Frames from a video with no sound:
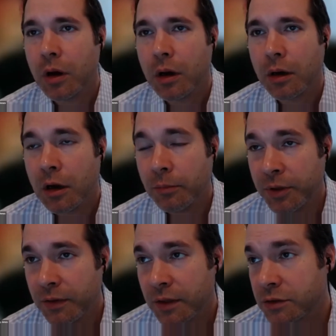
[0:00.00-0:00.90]
a company
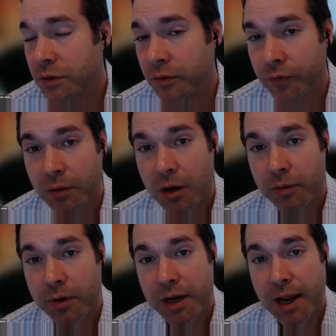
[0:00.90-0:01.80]
that is doing very well
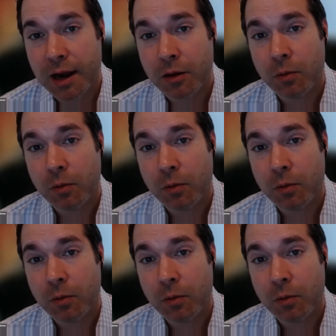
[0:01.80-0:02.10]
right now,